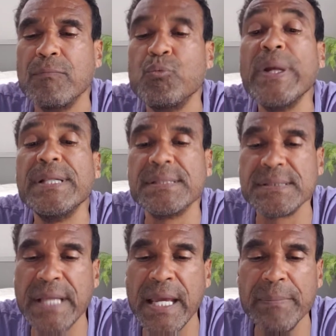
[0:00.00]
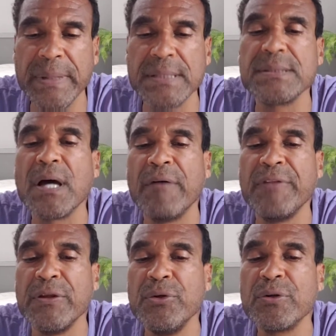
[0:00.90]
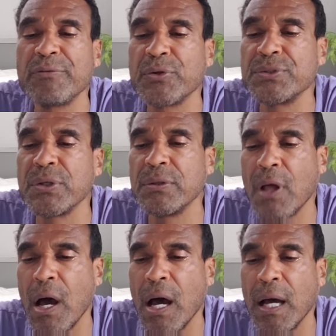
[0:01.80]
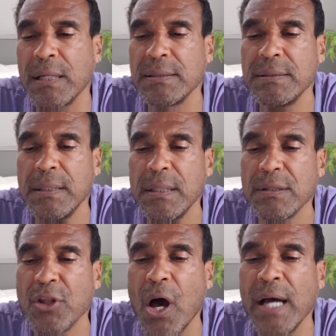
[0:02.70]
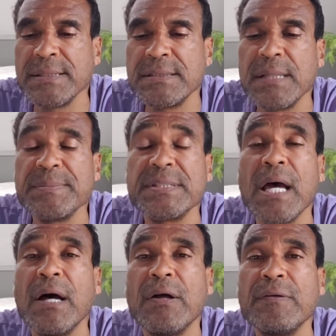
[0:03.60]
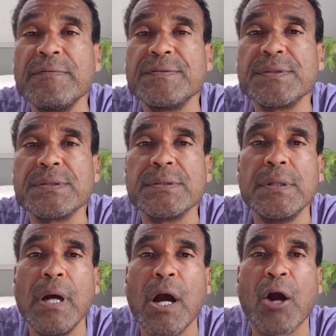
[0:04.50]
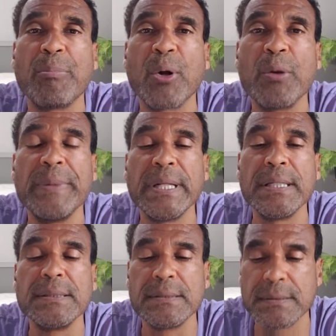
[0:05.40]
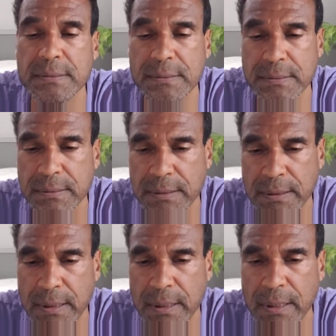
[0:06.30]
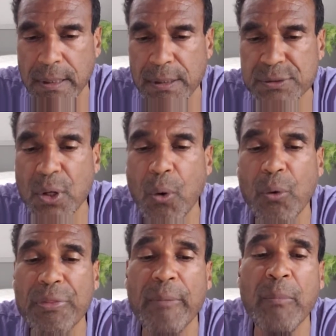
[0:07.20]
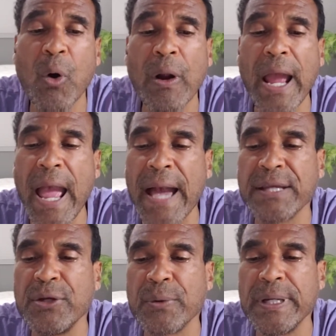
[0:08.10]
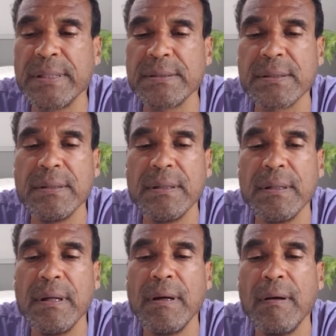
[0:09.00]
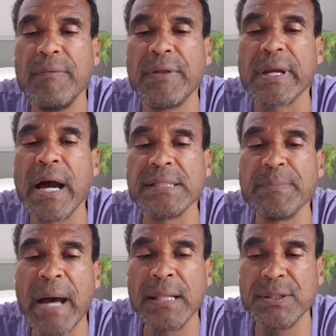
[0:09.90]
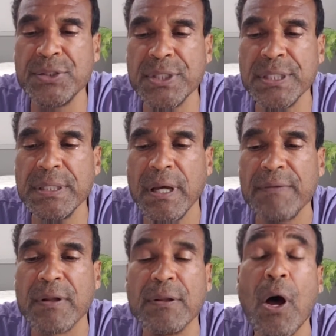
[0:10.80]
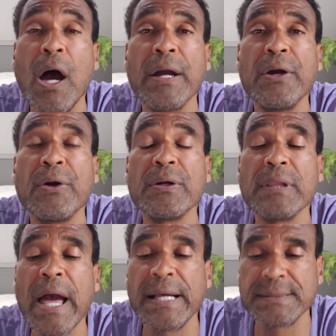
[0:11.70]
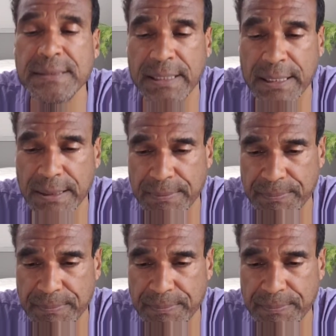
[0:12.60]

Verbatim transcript: written statements of the universal law. Laws themselves are permanent. So the more accurate the cosmology, the longer lasting.